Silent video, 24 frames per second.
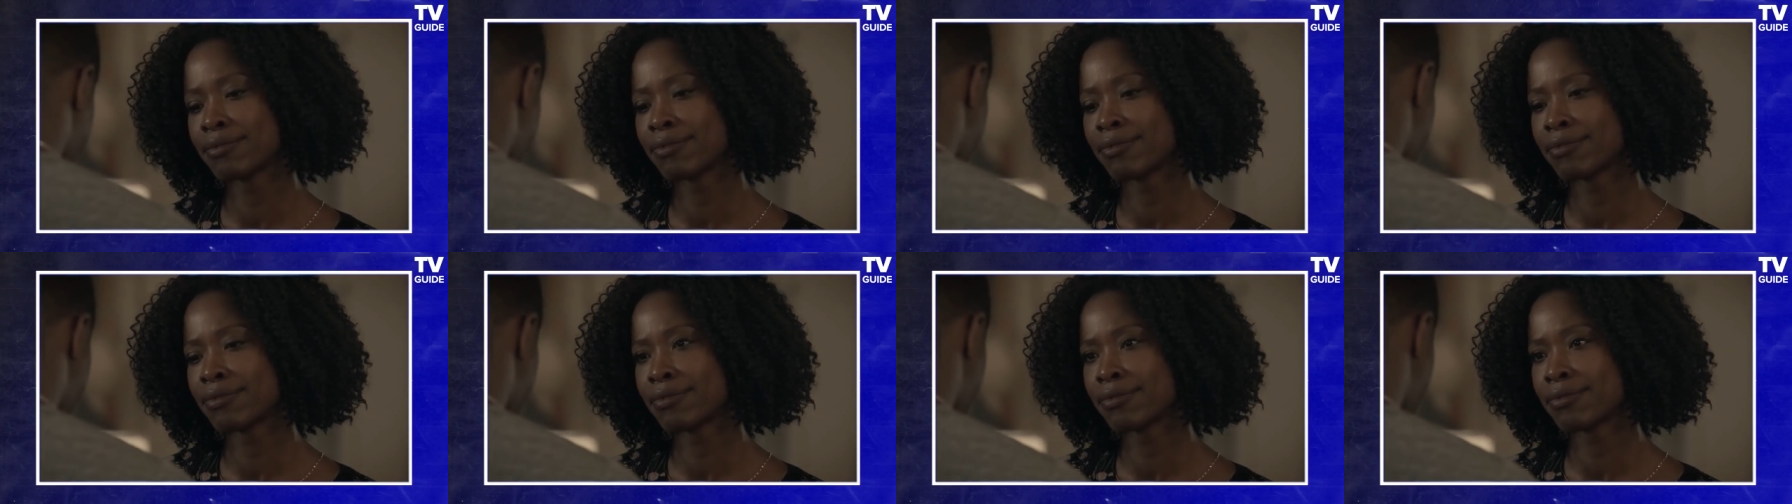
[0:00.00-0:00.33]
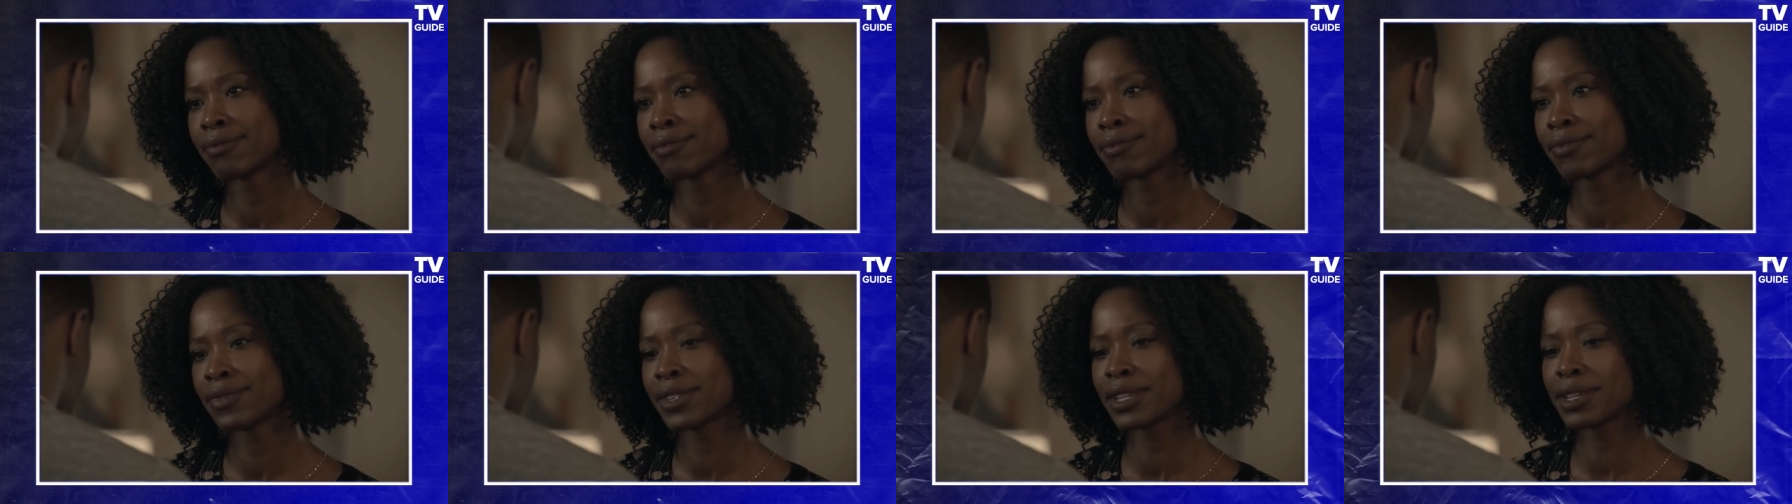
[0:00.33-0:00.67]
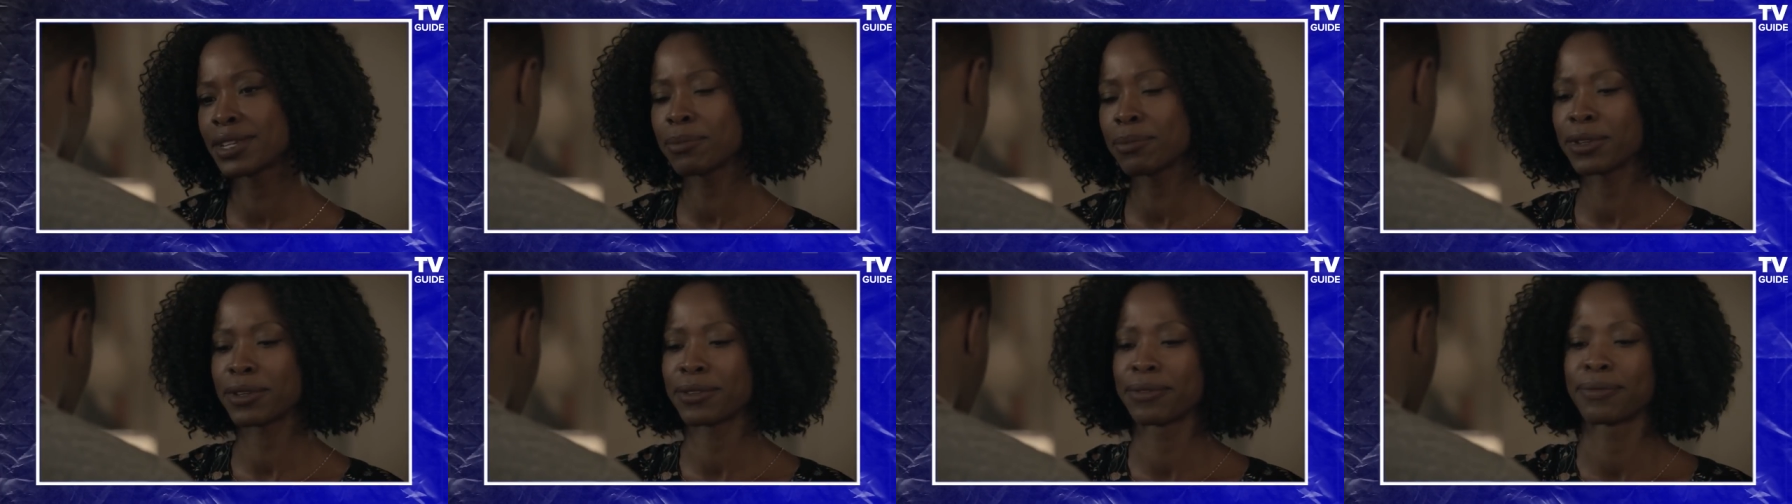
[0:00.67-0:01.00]
it's
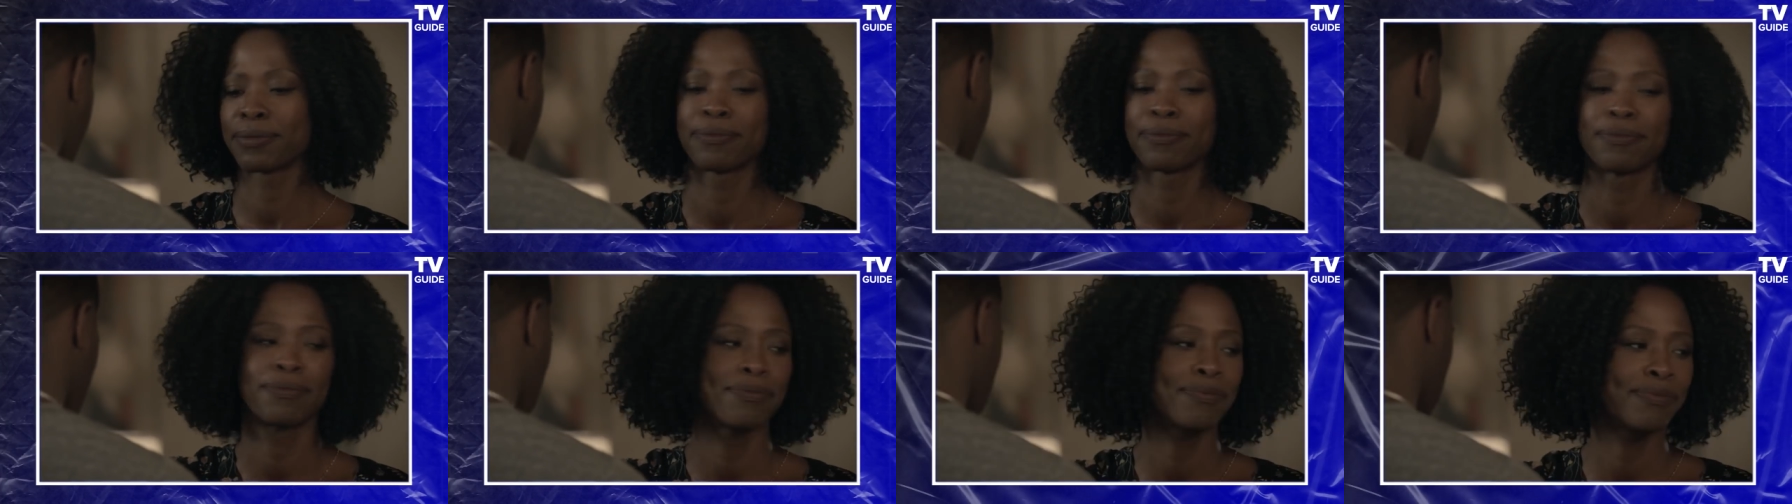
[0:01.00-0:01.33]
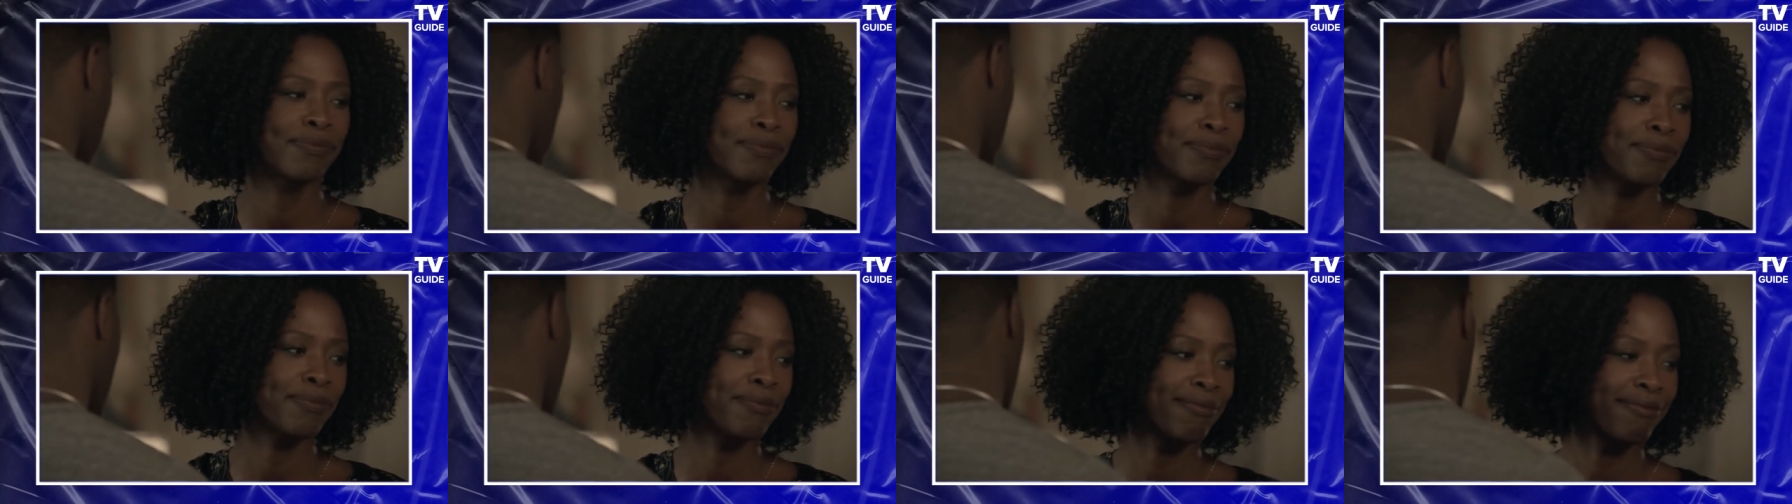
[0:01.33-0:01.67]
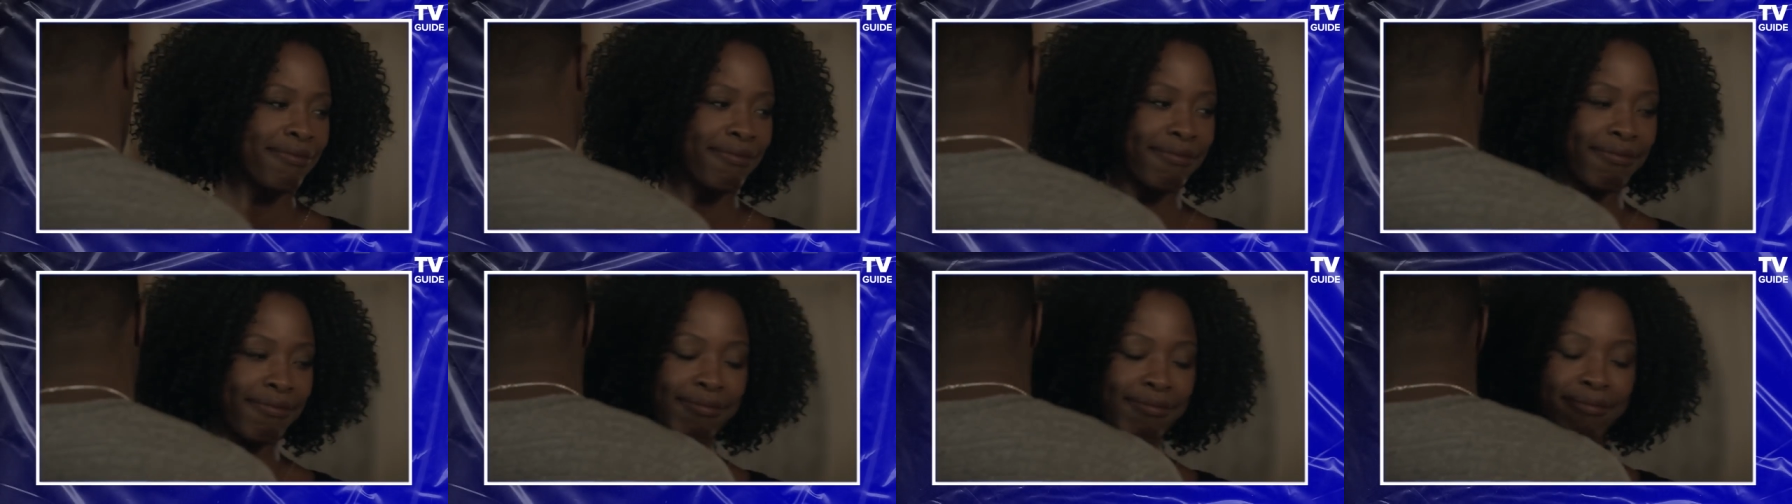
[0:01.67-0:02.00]
nothing else really
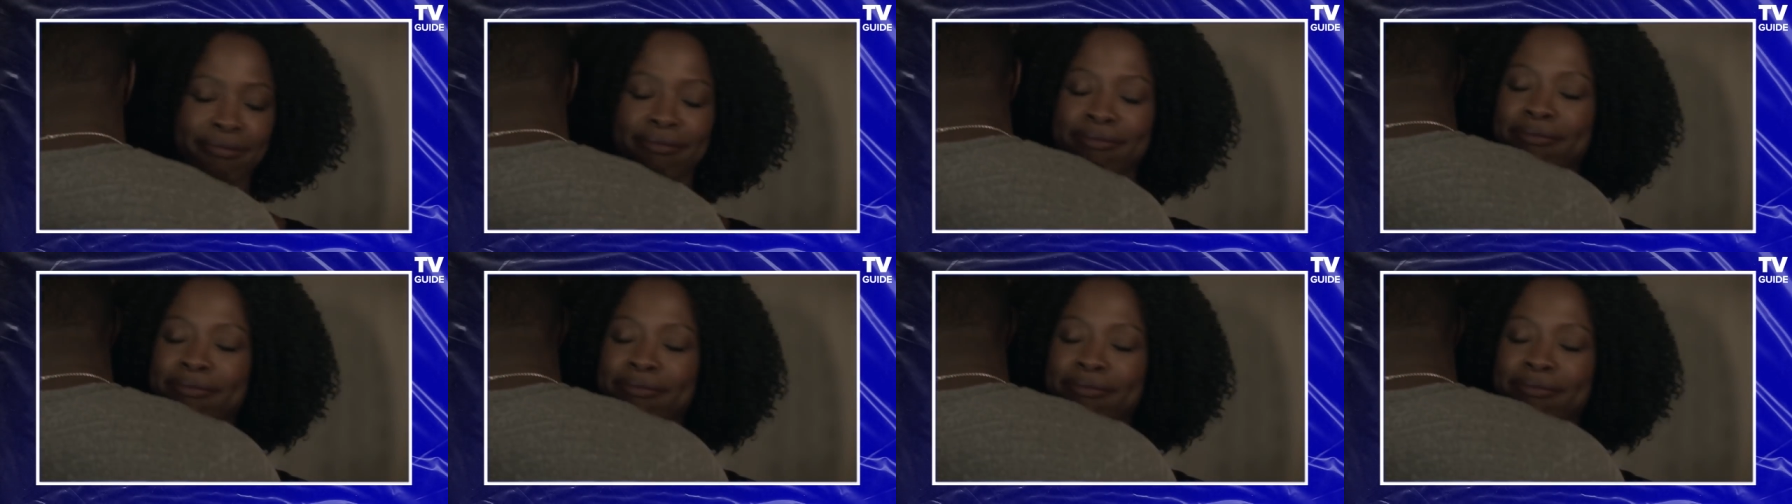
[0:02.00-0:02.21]
matters.